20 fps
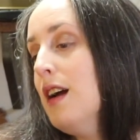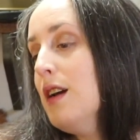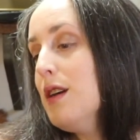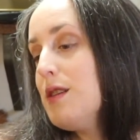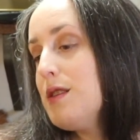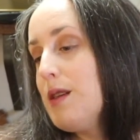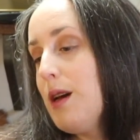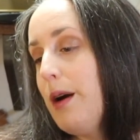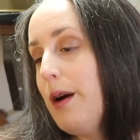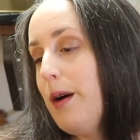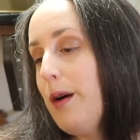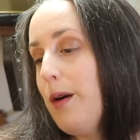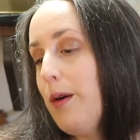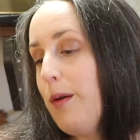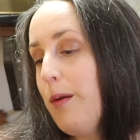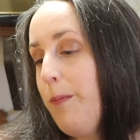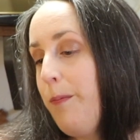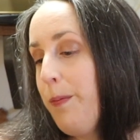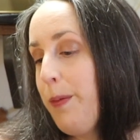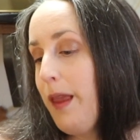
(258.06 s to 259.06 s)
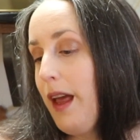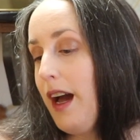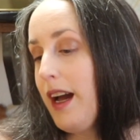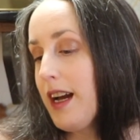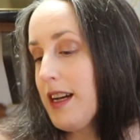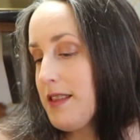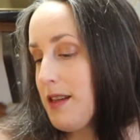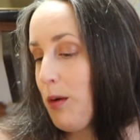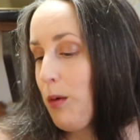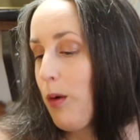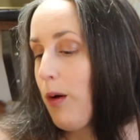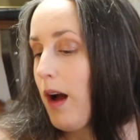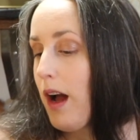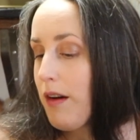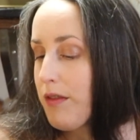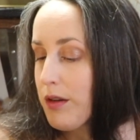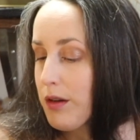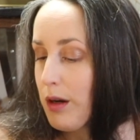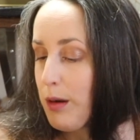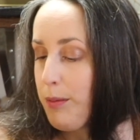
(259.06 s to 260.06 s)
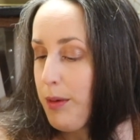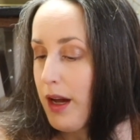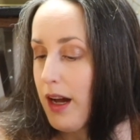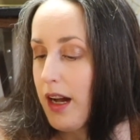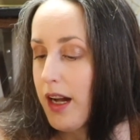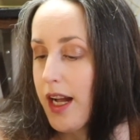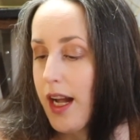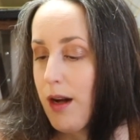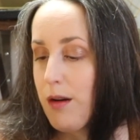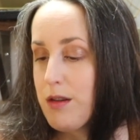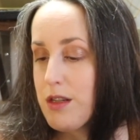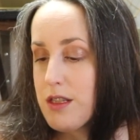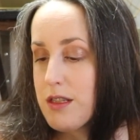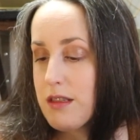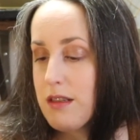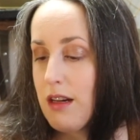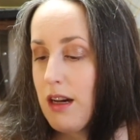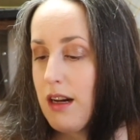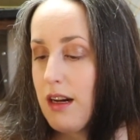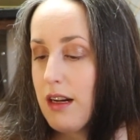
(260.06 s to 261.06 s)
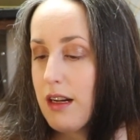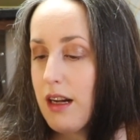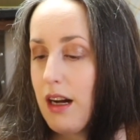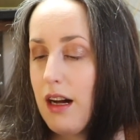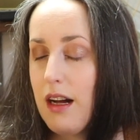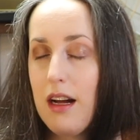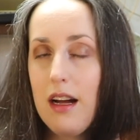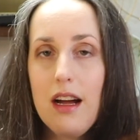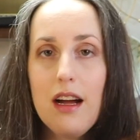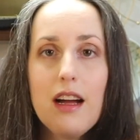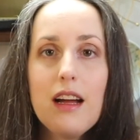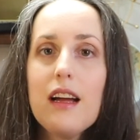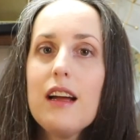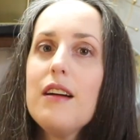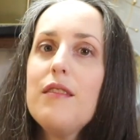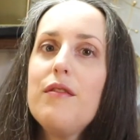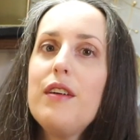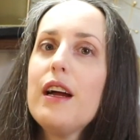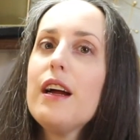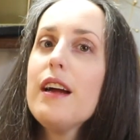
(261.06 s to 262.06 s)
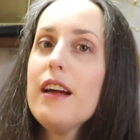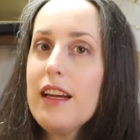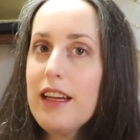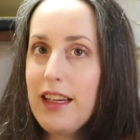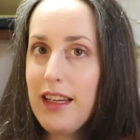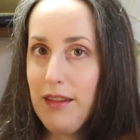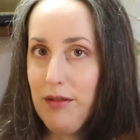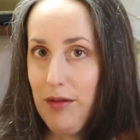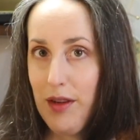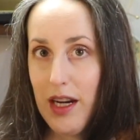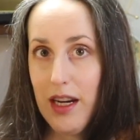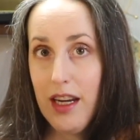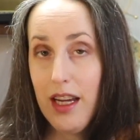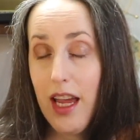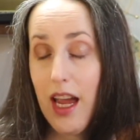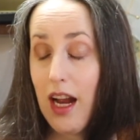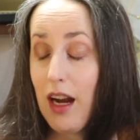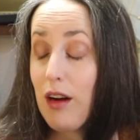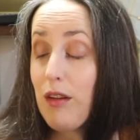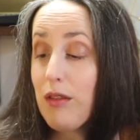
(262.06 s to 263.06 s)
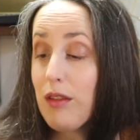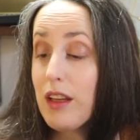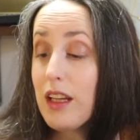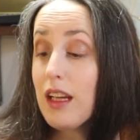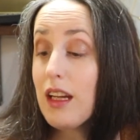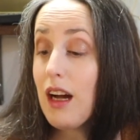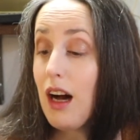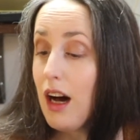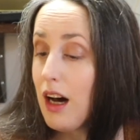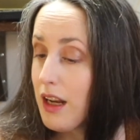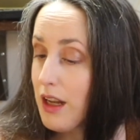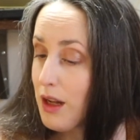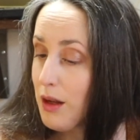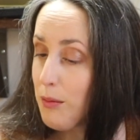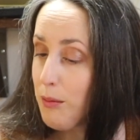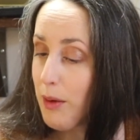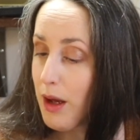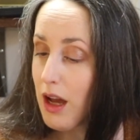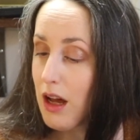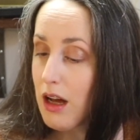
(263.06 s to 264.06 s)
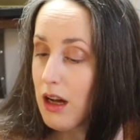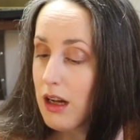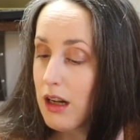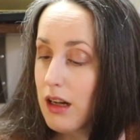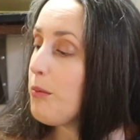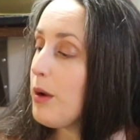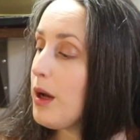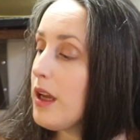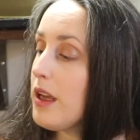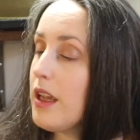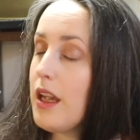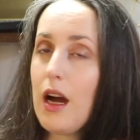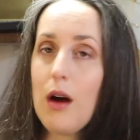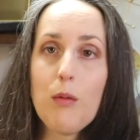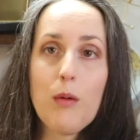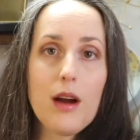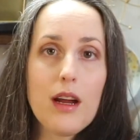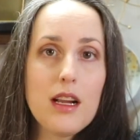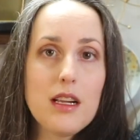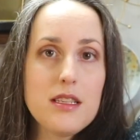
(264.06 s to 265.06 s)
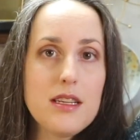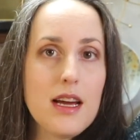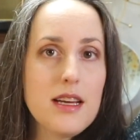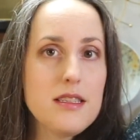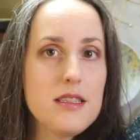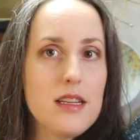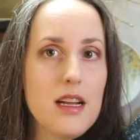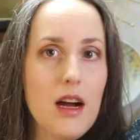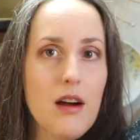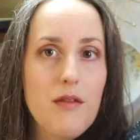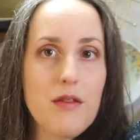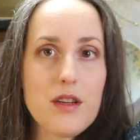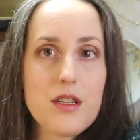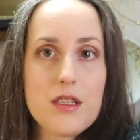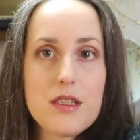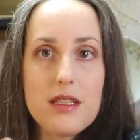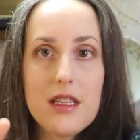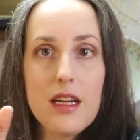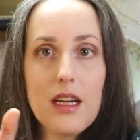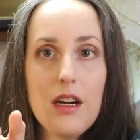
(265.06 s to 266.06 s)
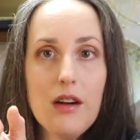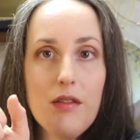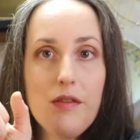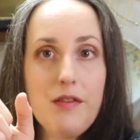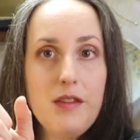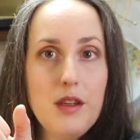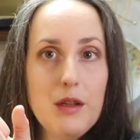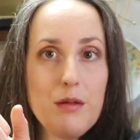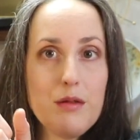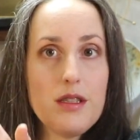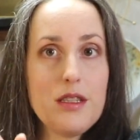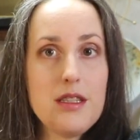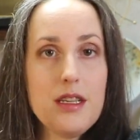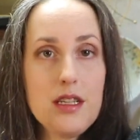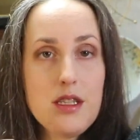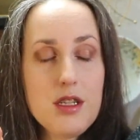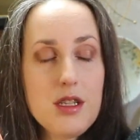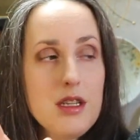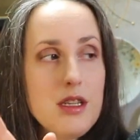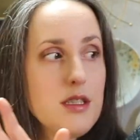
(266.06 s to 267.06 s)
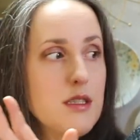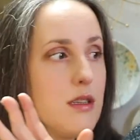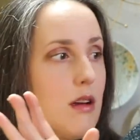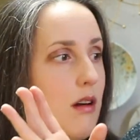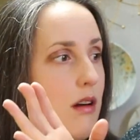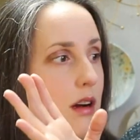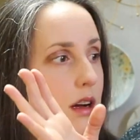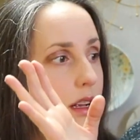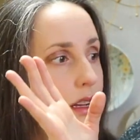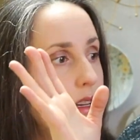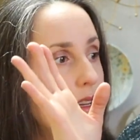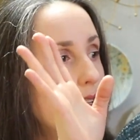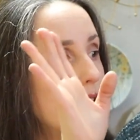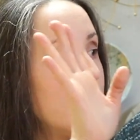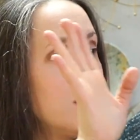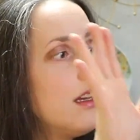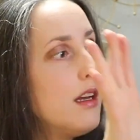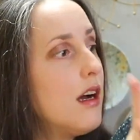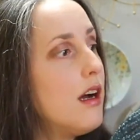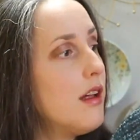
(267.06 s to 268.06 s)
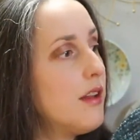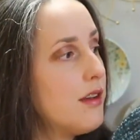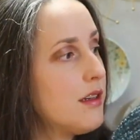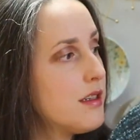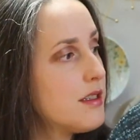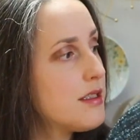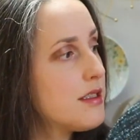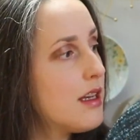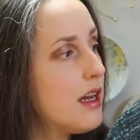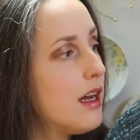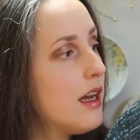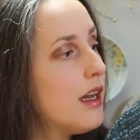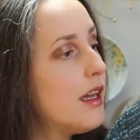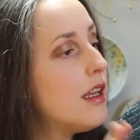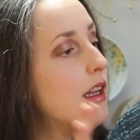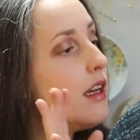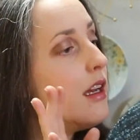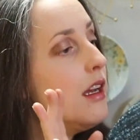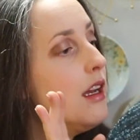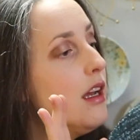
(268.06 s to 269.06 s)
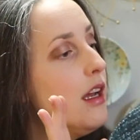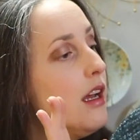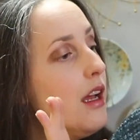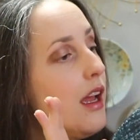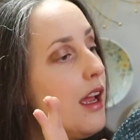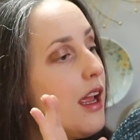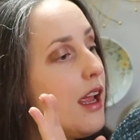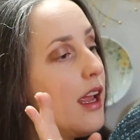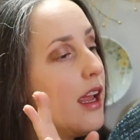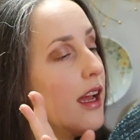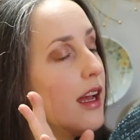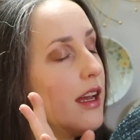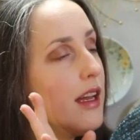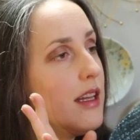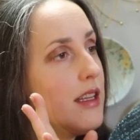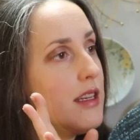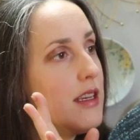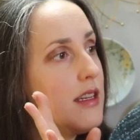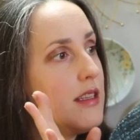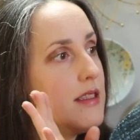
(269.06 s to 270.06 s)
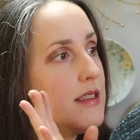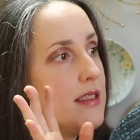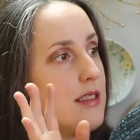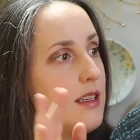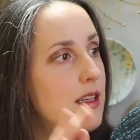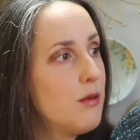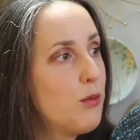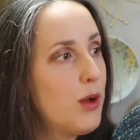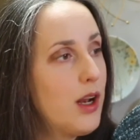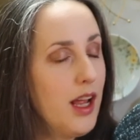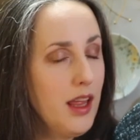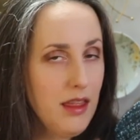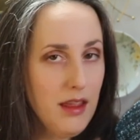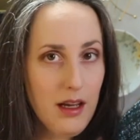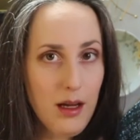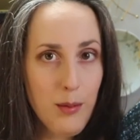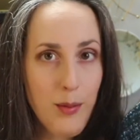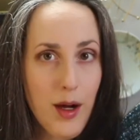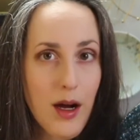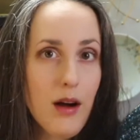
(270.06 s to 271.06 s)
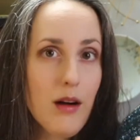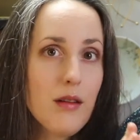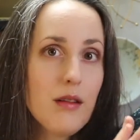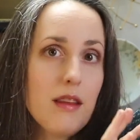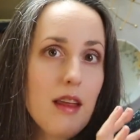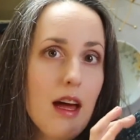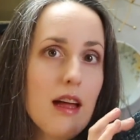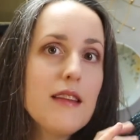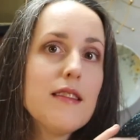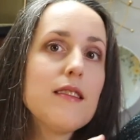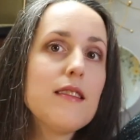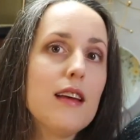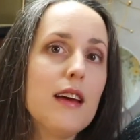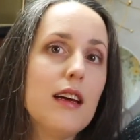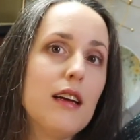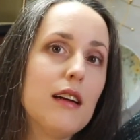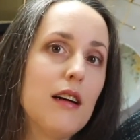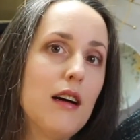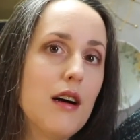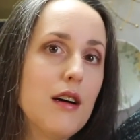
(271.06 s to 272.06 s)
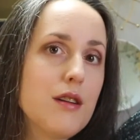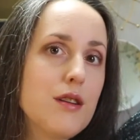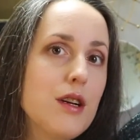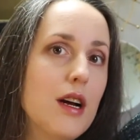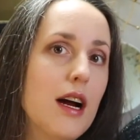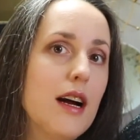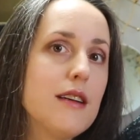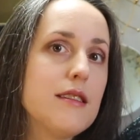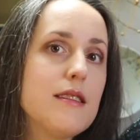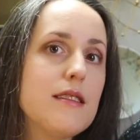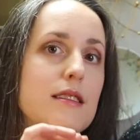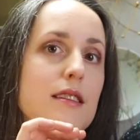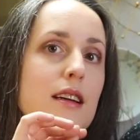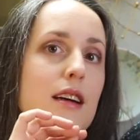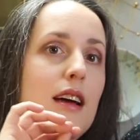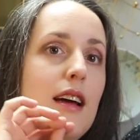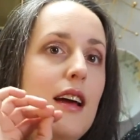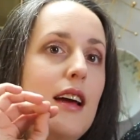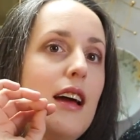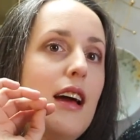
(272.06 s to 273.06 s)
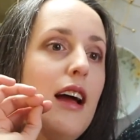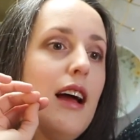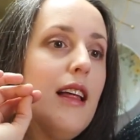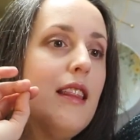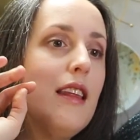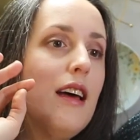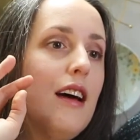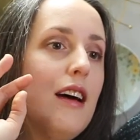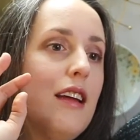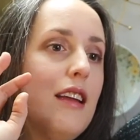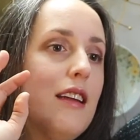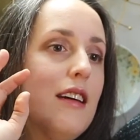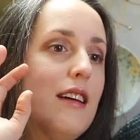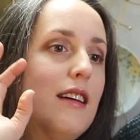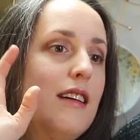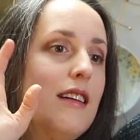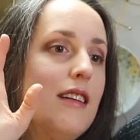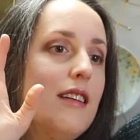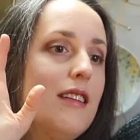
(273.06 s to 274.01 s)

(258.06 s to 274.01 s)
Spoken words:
So I guess I won't have to rip back. I would just very, very carefully cut it back. But yeah, we're gonna test it out for just like a few stitches on the other side and see what I think about that slight contrast, and then